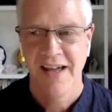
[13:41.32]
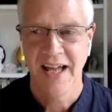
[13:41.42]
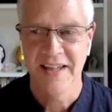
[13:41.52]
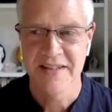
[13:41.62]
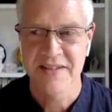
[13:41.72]

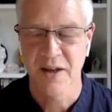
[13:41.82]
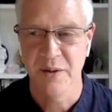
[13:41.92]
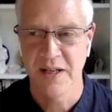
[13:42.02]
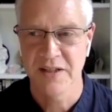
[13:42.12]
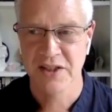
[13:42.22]
And
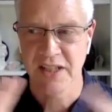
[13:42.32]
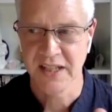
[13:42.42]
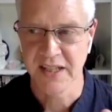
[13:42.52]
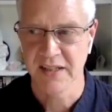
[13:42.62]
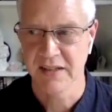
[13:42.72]
so
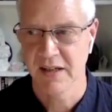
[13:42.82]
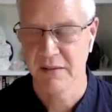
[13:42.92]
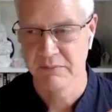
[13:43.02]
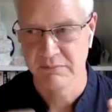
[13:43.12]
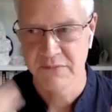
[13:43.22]
actually,
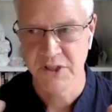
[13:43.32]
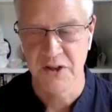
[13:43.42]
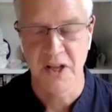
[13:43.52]
you know,